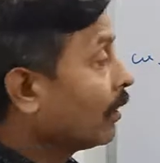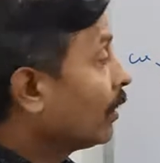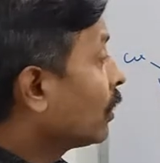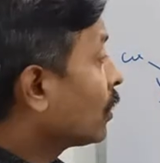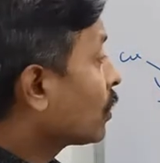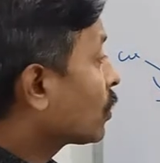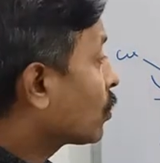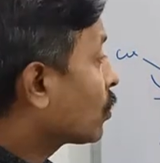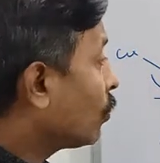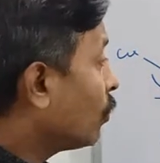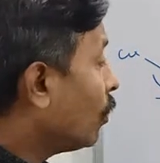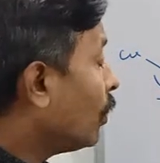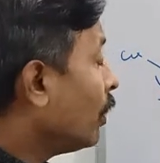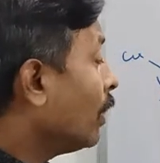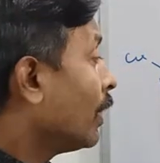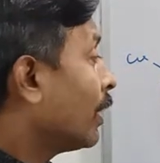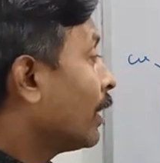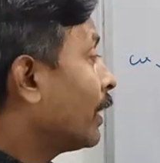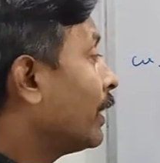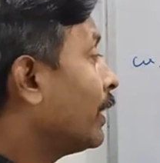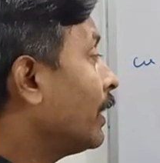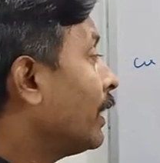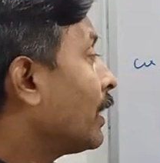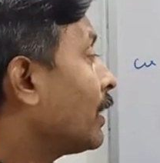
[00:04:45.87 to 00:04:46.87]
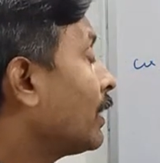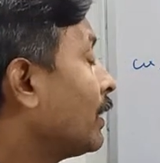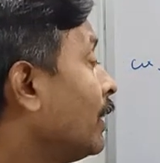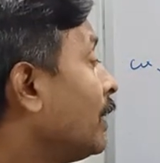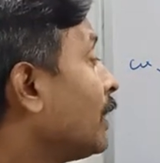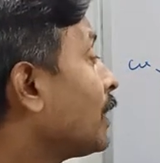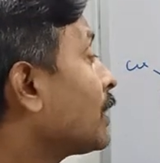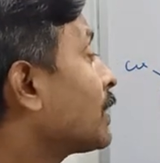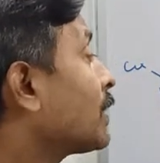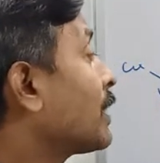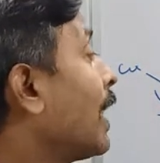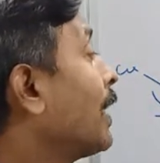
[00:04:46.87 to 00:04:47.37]
So here
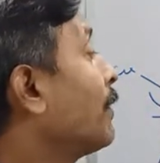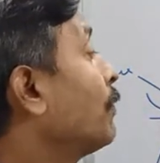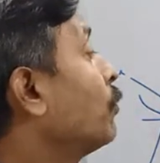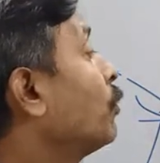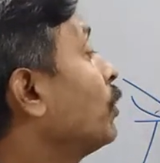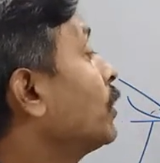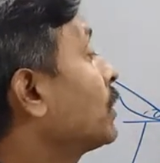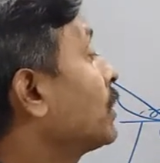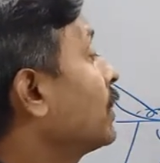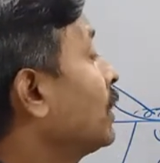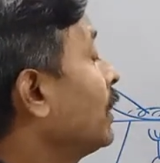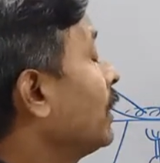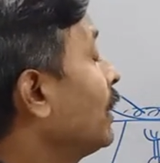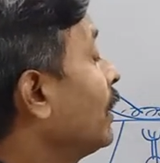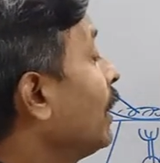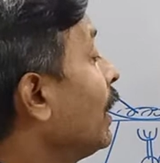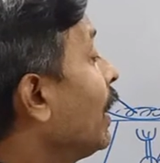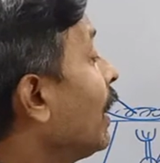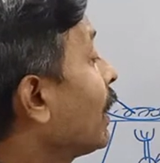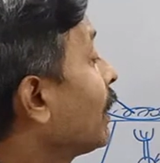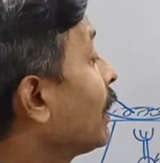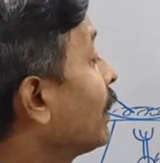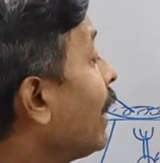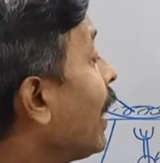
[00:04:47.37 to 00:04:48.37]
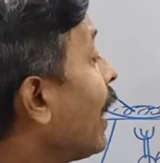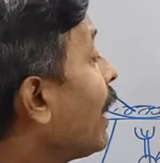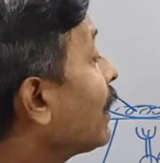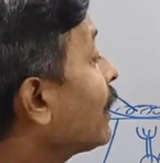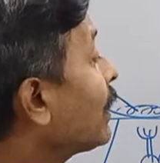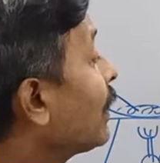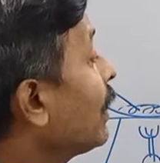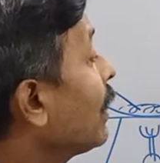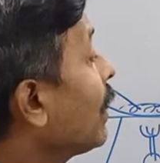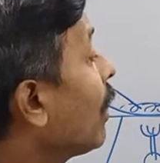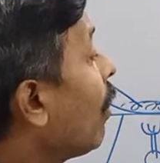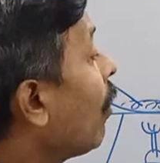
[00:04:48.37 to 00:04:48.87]
this time we see
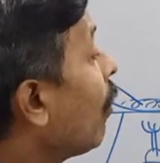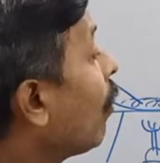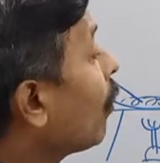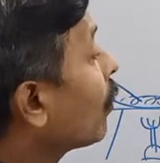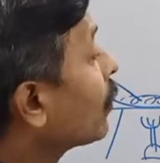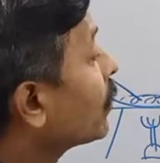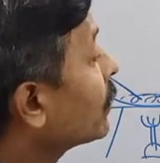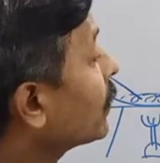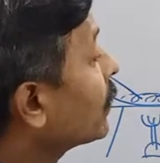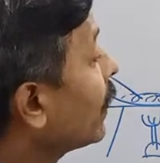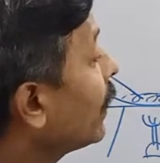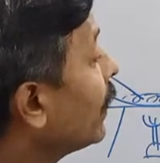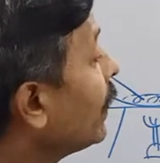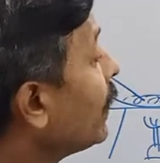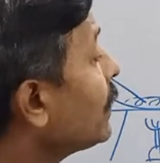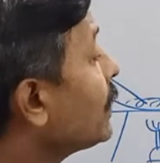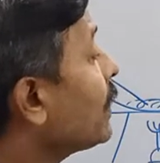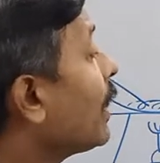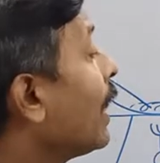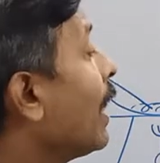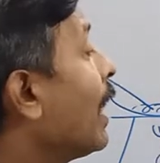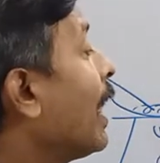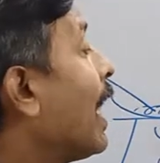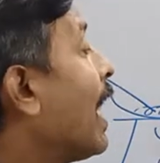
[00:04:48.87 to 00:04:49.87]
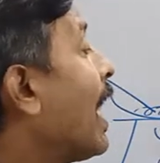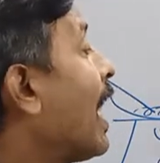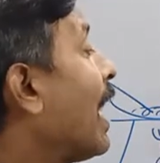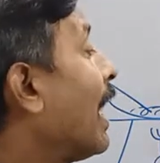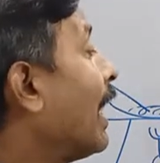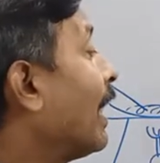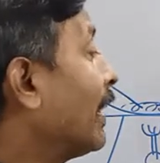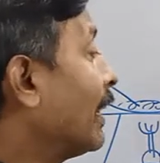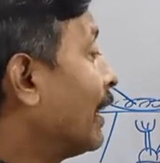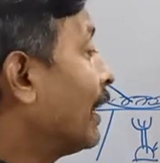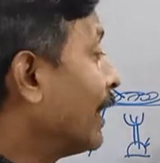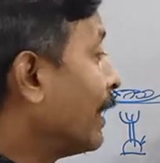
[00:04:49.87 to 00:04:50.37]
that oxygen is
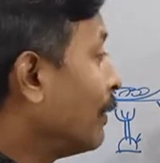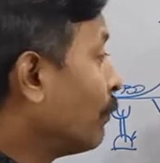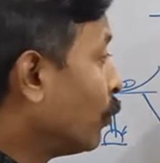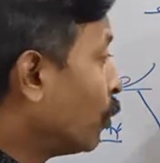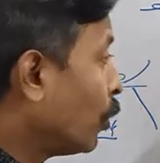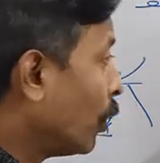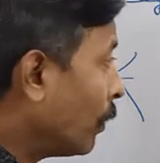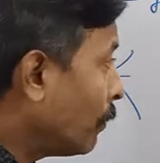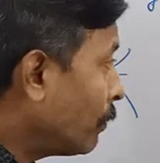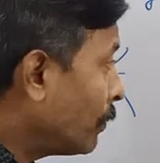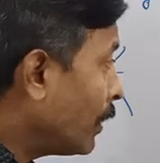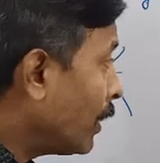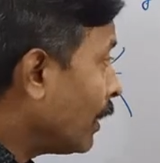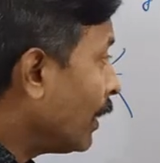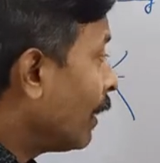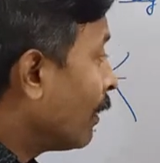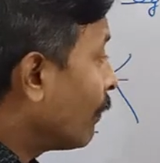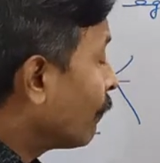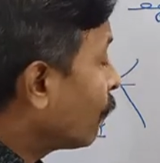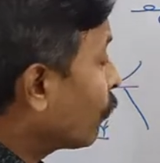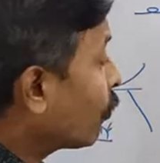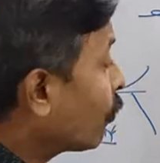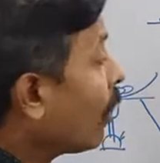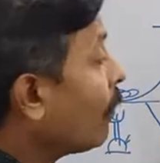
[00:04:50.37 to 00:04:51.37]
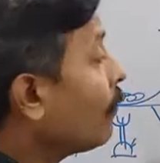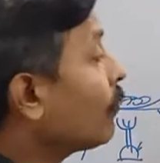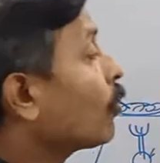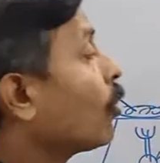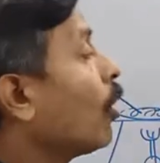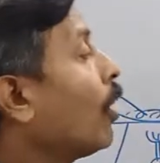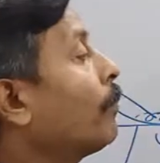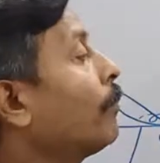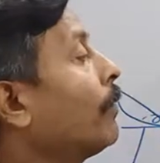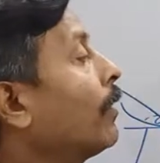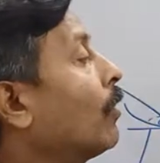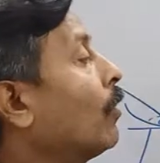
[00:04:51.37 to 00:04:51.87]
removed from
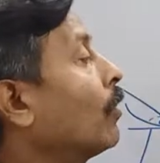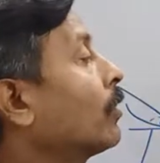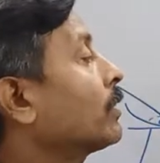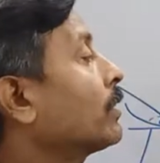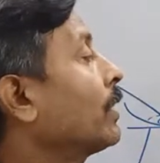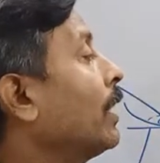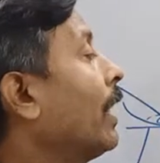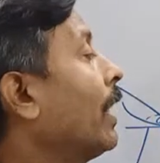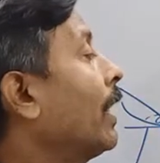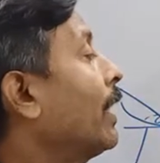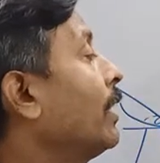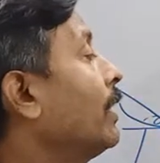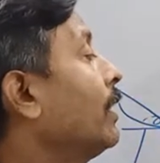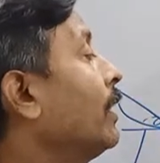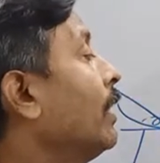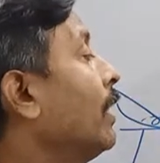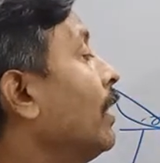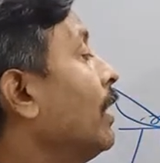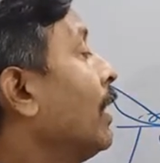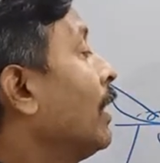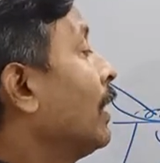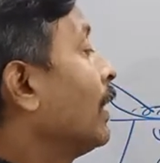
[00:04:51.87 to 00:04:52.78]
copper oxide,